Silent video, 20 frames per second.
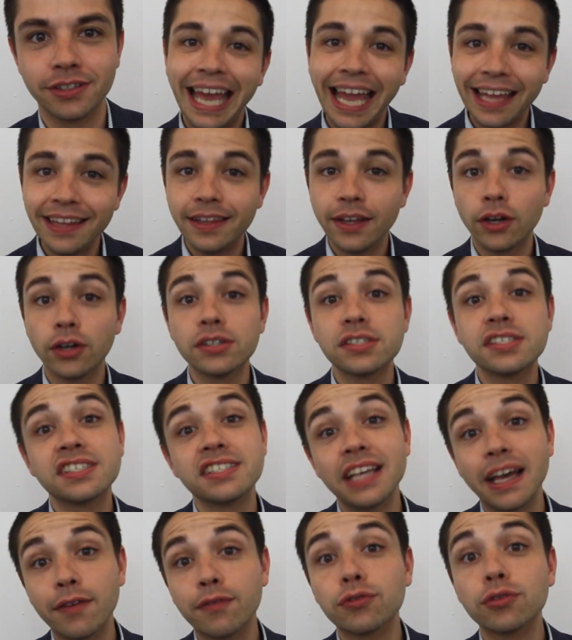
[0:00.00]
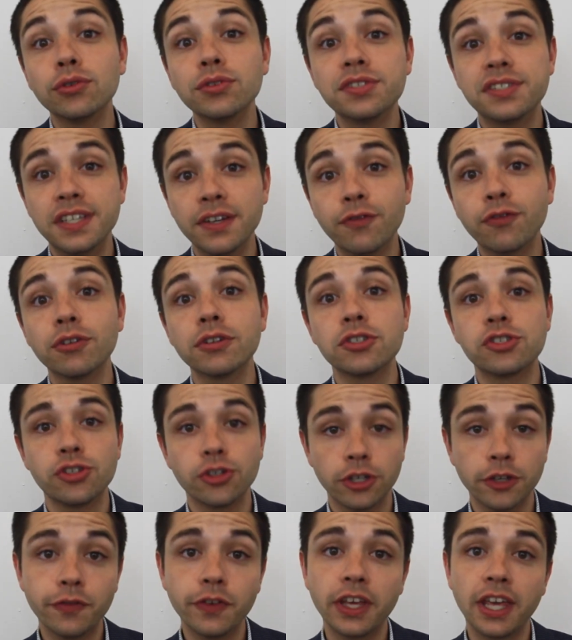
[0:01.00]
And there are several different
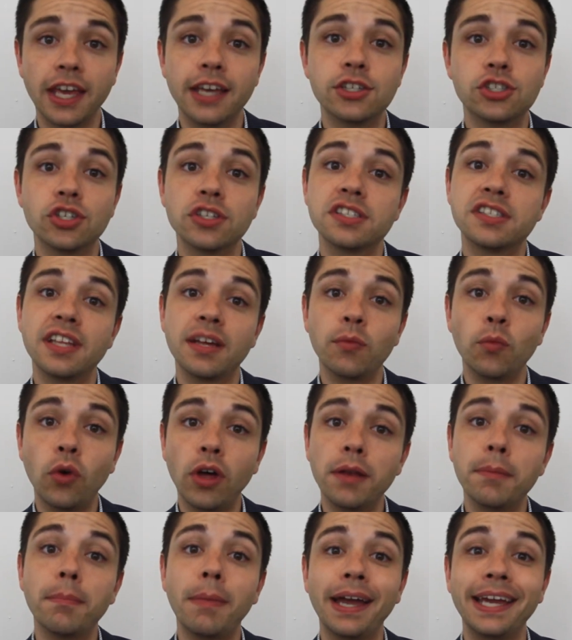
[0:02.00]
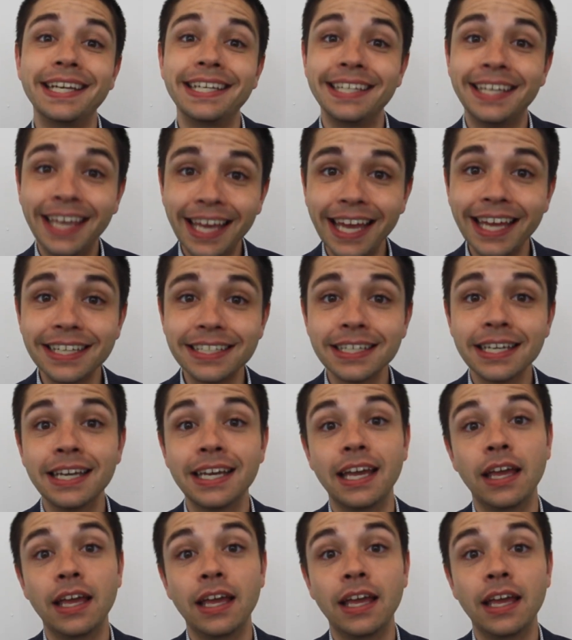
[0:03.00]
certifications that one might get